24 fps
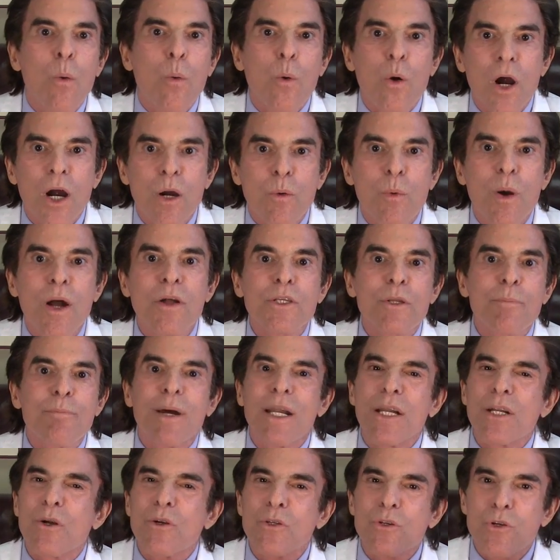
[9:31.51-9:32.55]
work well
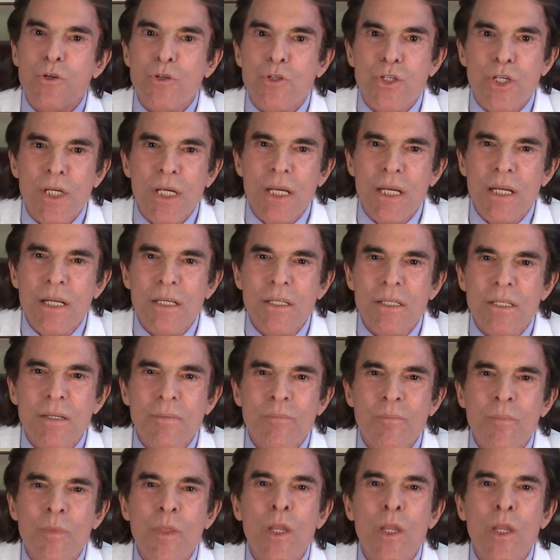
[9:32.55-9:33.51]
depending on your genes?